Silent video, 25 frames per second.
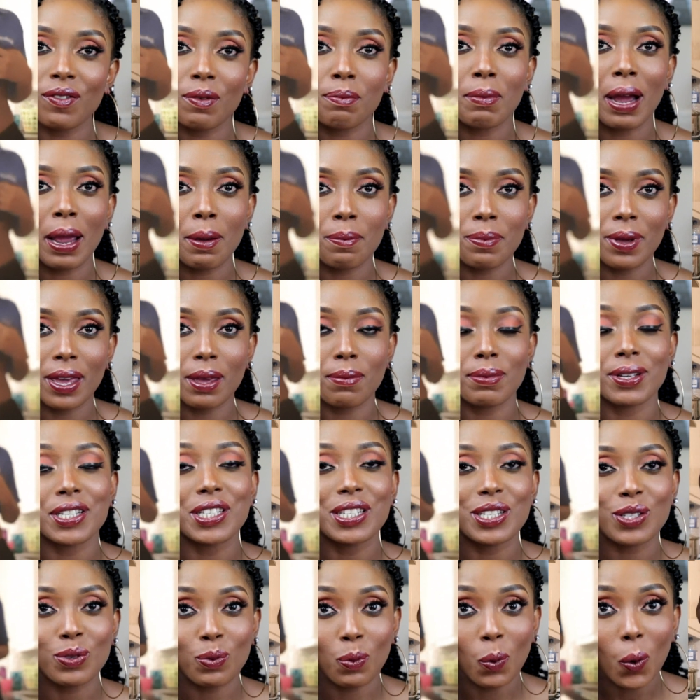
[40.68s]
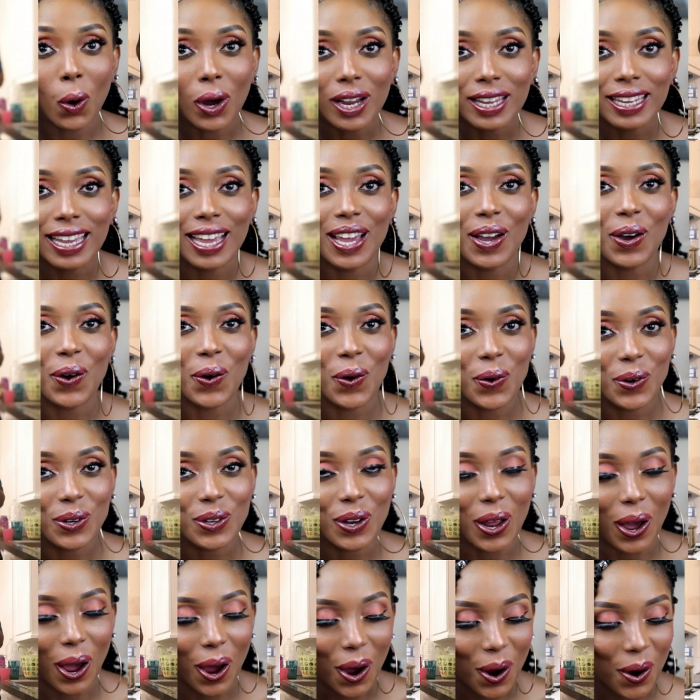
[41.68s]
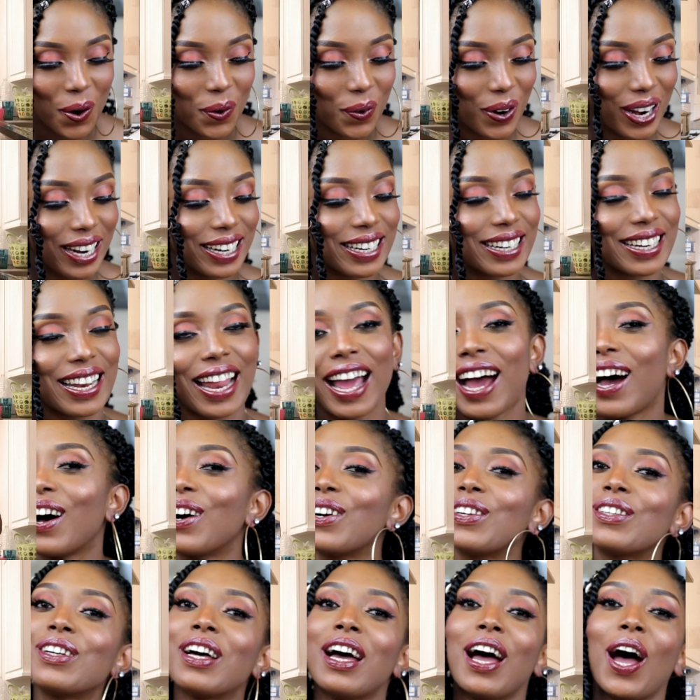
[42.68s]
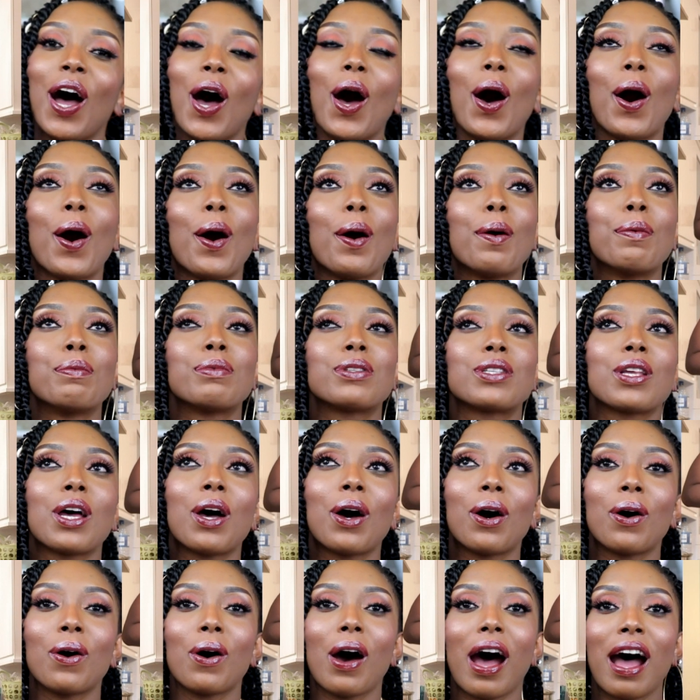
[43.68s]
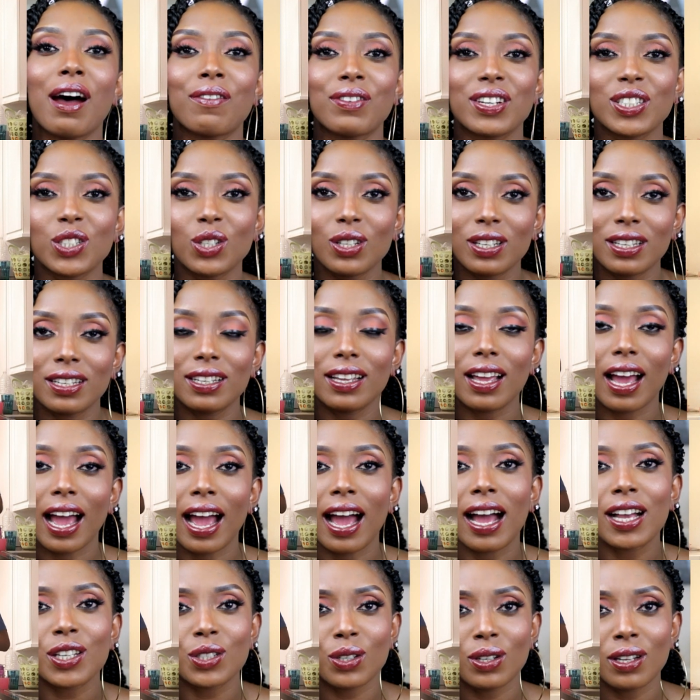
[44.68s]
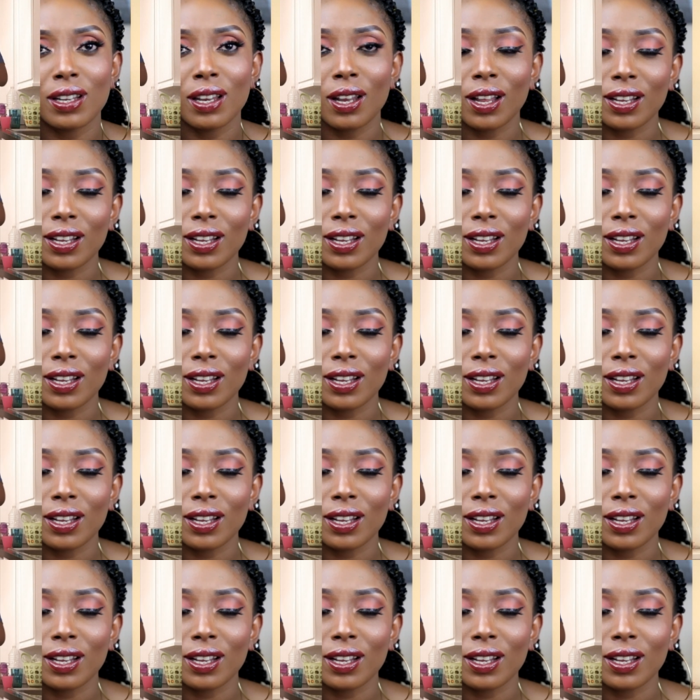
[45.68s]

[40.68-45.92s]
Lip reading: having my baby. She's 1 year old already now. So I actually